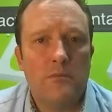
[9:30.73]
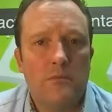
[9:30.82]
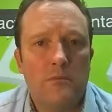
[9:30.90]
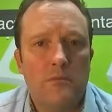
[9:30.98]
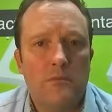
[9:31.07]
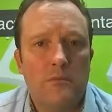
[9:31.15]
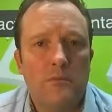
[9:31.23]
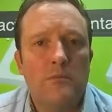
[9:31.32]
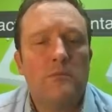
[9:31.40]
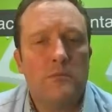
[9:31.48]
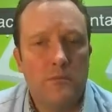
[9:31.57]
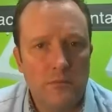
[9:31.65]

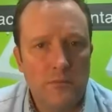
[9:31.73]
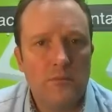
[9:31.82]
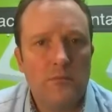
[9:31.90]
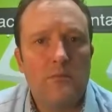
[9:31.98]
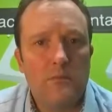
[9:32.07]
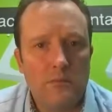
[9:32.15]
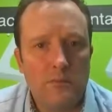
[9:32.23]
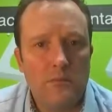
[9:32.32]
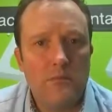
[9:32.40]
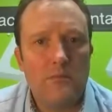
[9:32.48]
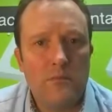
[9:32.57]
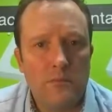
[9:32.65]

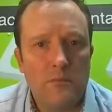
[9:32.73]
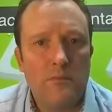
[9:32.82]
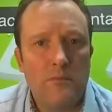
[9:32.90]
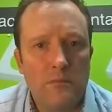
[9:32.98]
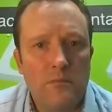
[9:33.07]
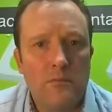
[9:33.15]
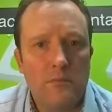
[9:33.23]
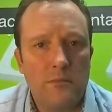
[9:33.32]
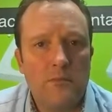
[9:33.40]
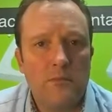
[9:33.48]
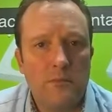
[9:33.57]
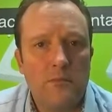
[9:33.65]

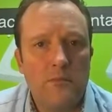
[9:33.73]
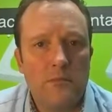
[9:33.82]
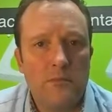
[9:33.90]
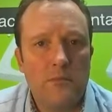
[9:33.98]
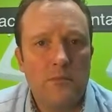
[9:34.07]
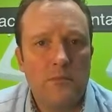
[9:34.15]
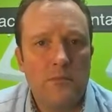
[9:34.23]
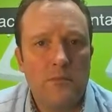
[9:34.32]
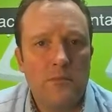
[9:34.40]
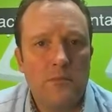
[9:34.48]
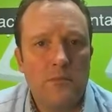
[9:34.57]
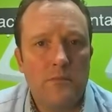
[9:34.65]

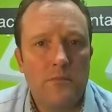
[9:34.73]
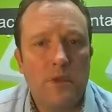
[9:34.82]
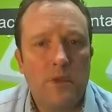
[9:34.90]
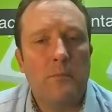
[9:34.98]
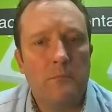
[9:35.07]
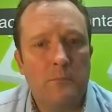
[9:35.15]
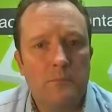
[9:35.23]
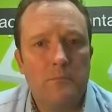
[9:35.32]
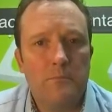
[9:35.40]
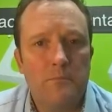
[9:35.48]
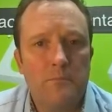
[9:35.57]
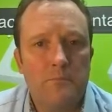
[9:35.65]

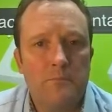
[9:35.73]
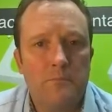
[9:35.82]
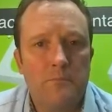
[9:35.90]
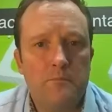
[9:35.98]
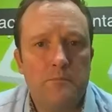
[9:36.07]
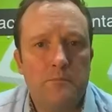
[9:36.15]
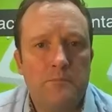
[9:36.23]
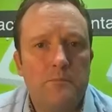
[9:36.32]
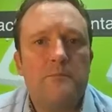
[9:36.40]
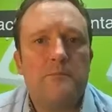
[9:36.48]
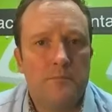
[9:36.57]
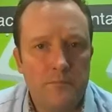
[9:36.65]

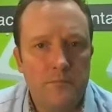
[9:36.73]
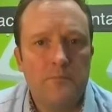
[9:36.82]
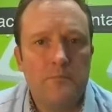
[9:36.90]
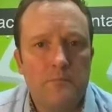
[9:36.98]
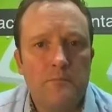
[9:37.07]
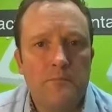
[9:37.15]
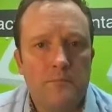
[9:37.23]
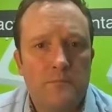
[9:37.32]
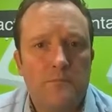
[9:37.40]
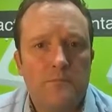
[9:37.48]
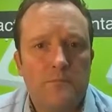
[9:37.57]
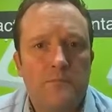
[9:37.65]

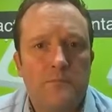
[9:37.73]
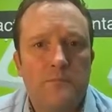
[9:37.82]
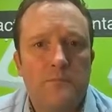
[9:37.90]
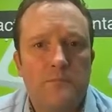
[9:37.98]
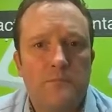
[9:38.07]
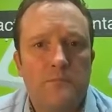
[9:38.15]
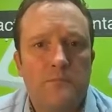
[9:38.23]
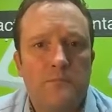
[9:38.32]
[no speech]